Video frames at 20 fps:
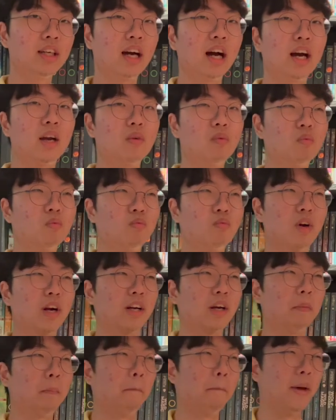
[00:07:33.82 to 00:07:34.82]
I
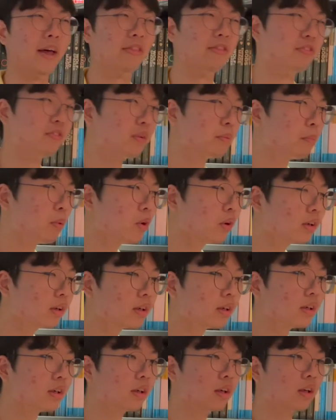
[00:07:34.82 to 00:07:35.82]
recommend the
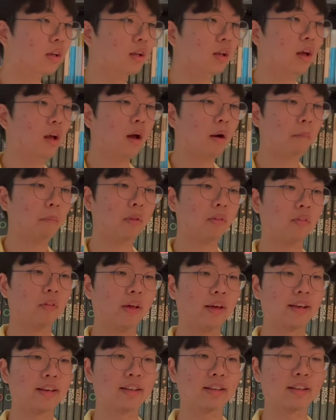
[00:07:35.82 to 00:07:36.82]
book, but
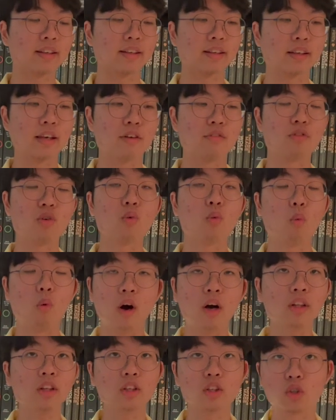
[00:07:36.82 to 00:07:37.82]
like if you
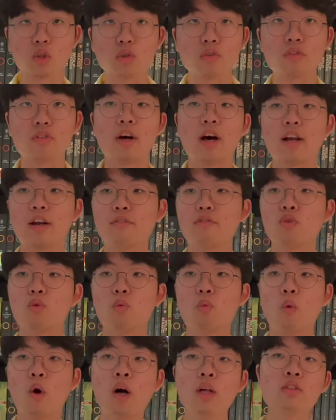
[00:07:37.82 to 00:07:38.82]
want a good thought, if you
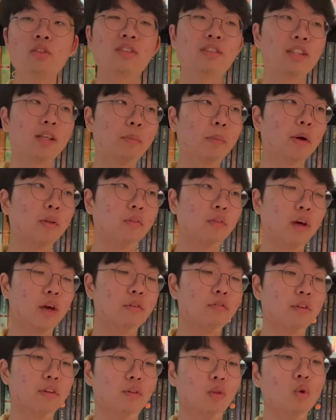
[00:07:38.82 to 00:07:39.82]
want to think about
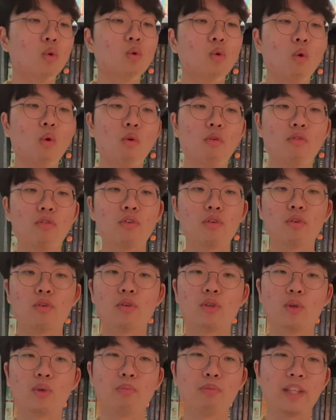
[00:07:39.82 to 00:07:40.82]
life and look
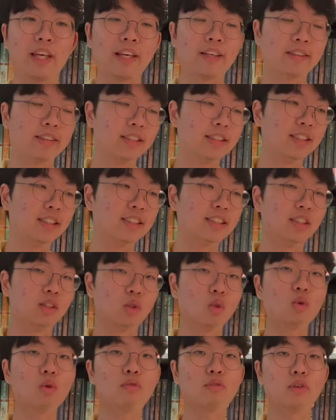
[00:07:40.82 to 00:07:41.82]
over your daily deeds and
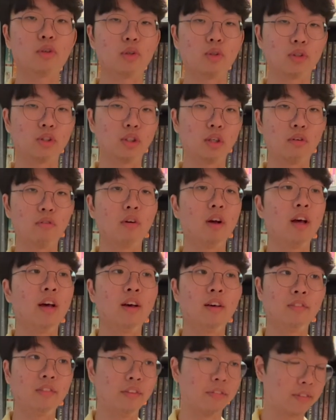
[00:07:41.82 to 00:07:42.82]
look over yourself,
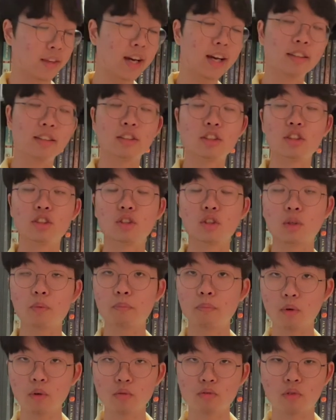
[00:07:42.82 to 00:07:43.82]
then yeah, this is a
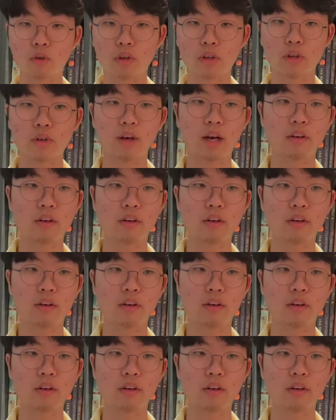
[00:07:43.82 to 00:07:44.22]
good book for you.